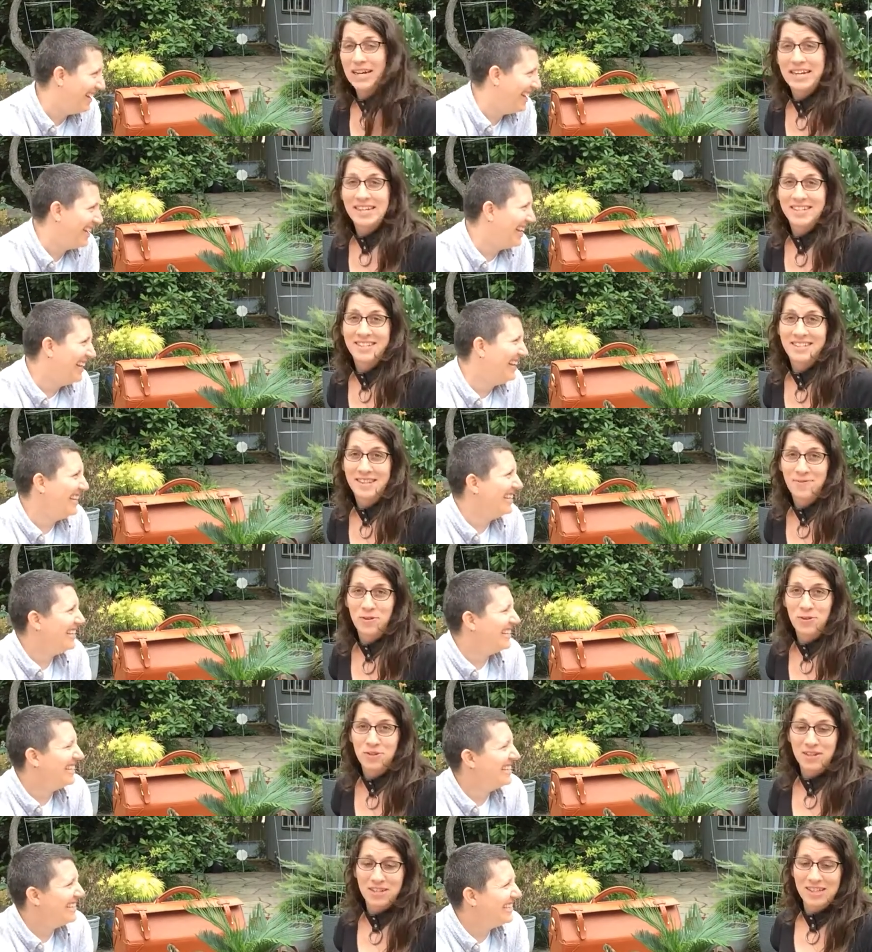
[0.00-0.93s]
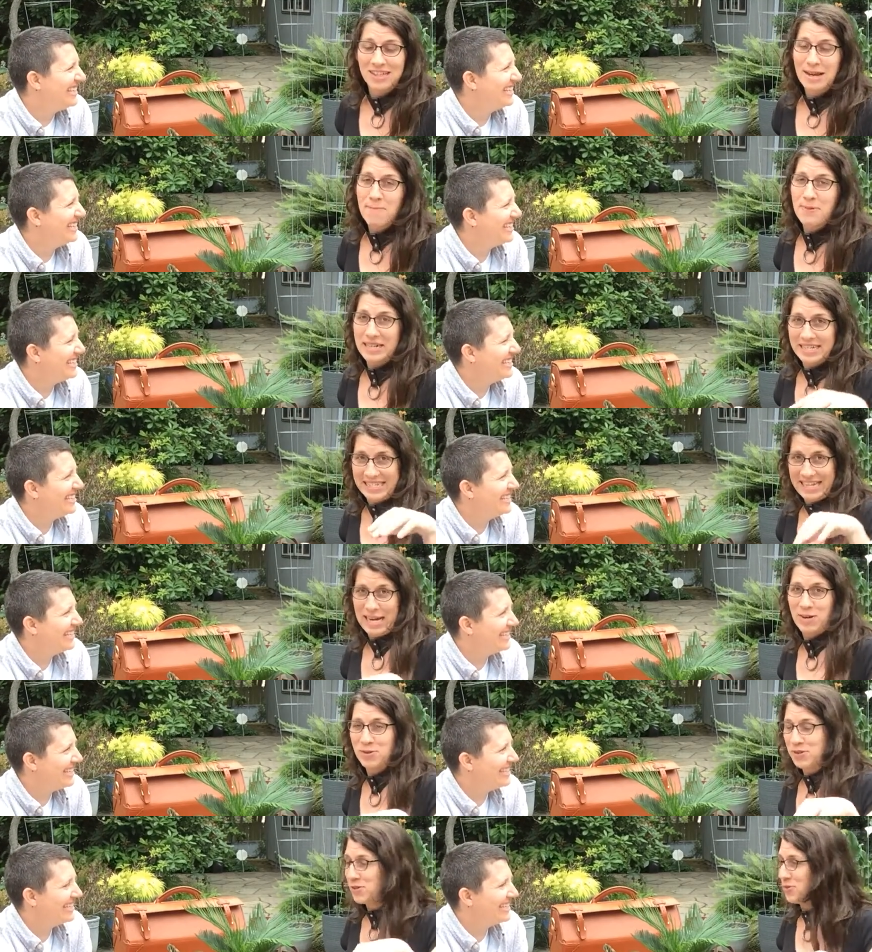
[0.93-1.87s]
Speaker 1: right? if you could clamp it
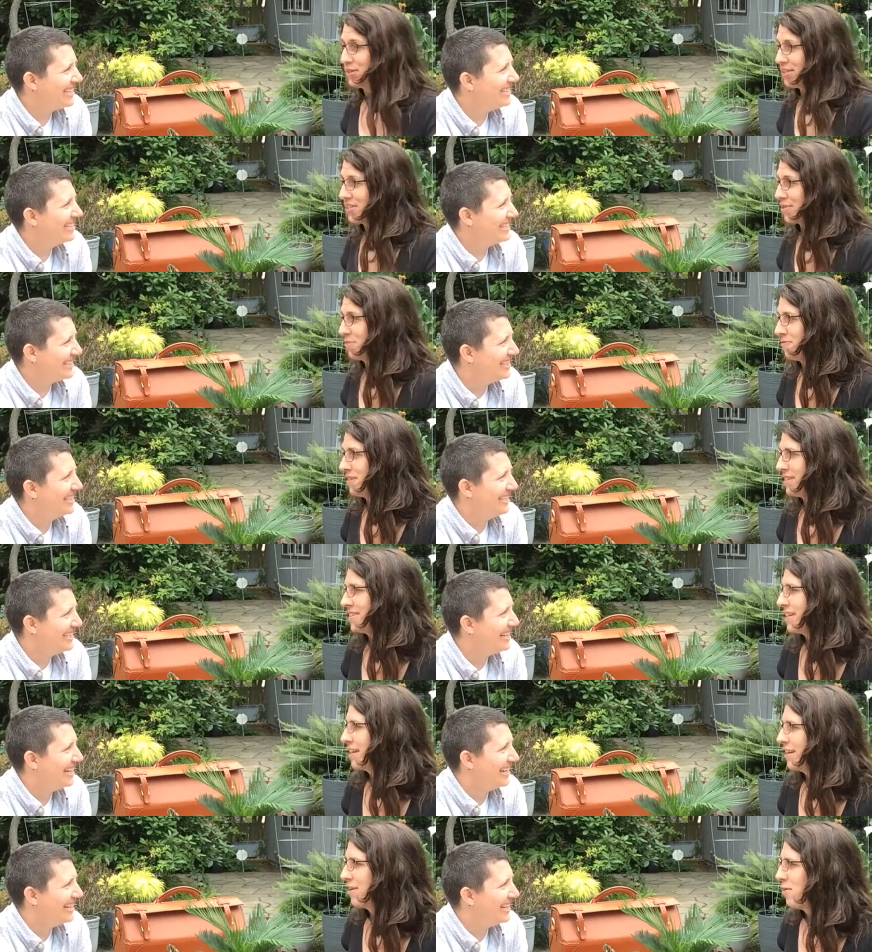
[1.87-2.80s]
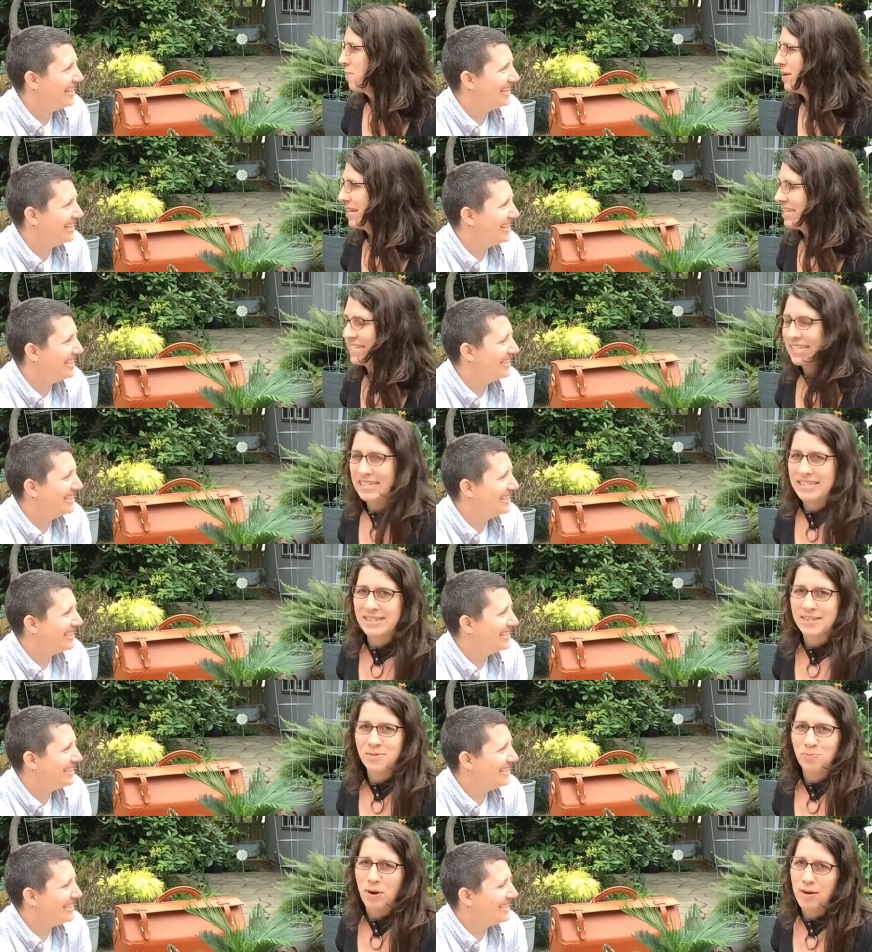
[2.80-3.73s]
down to a surface. Yeah. I know my
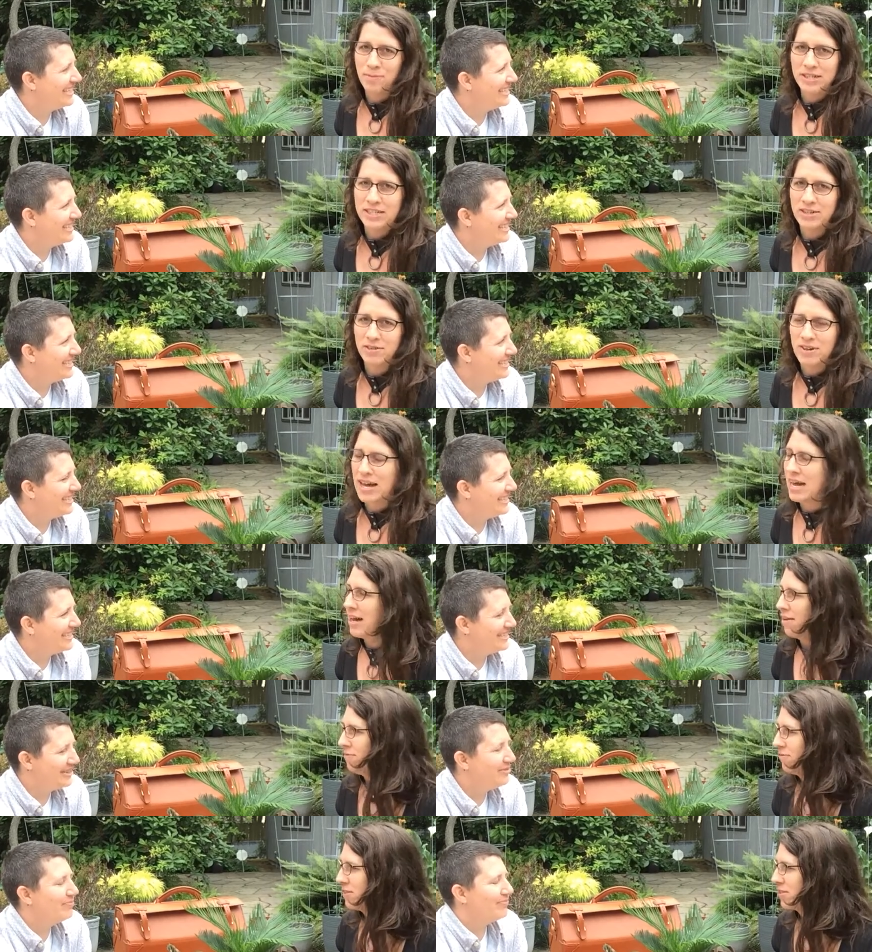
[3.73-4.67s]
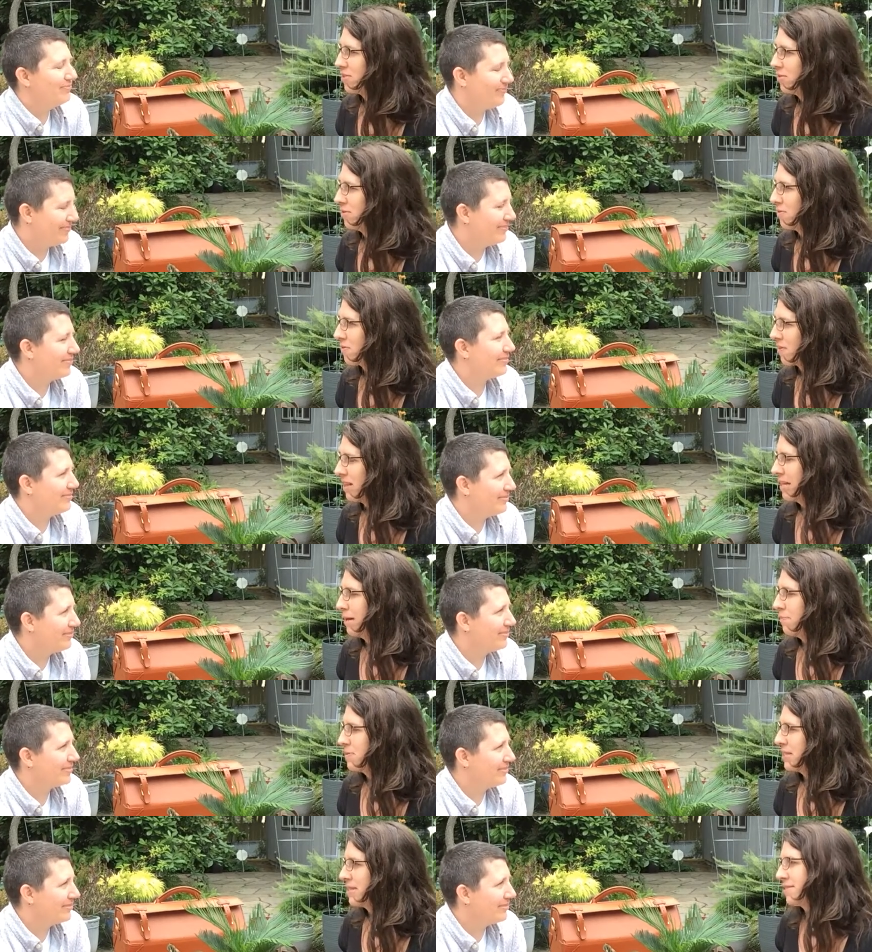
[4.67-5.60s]
teens probably don't have a slew of
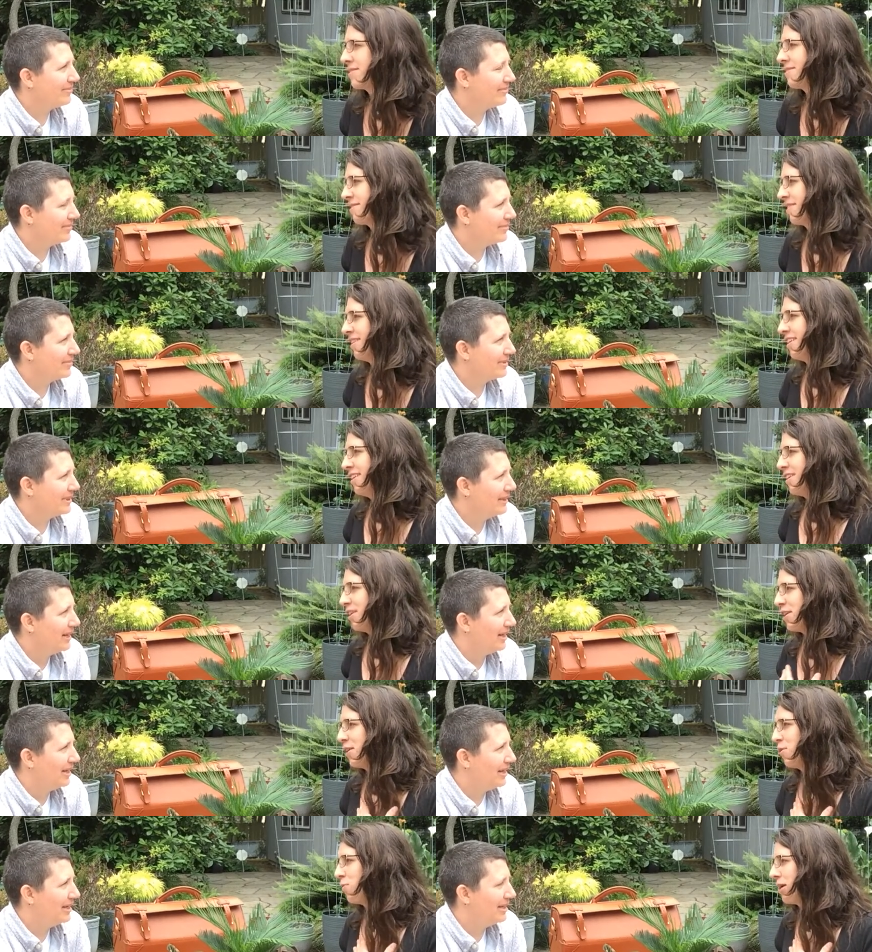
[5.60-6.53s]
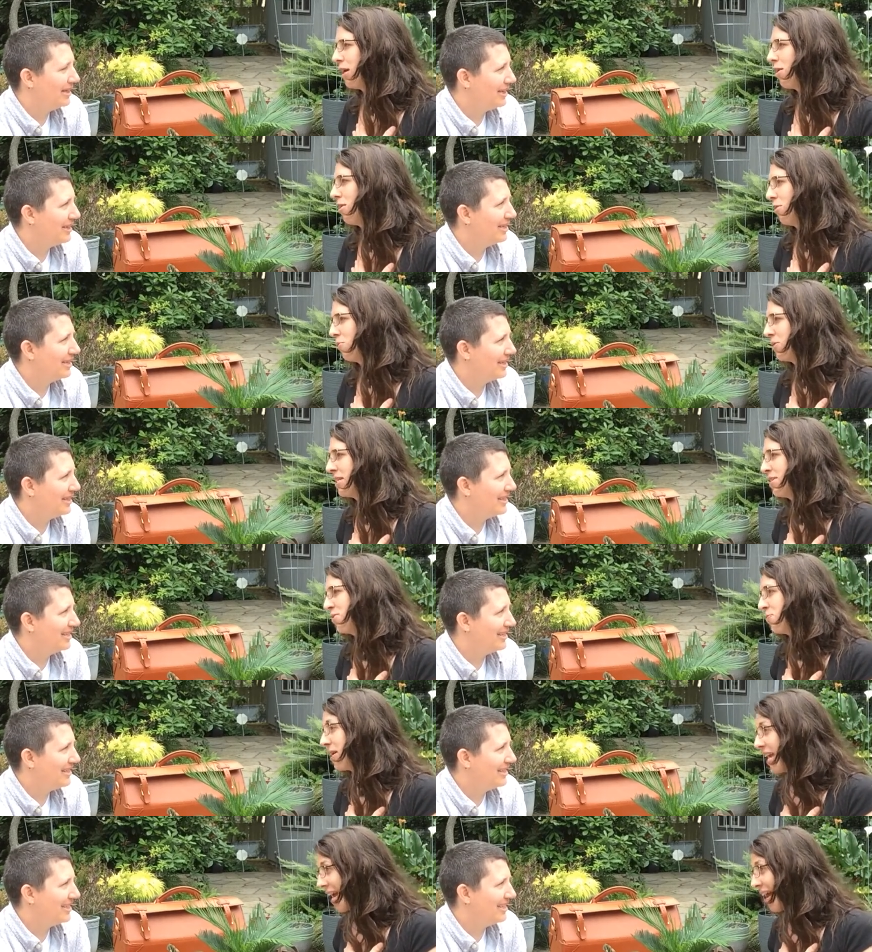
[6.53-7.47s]
clamps. That's yeah. you know we all
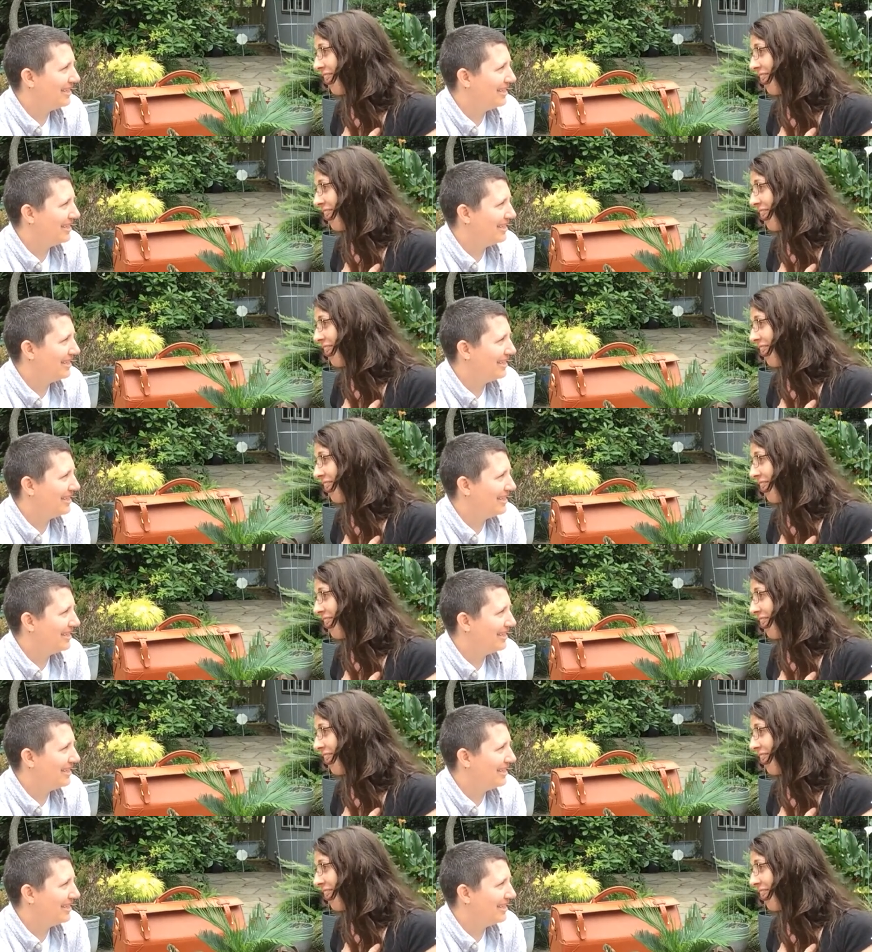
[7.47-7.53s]
wish we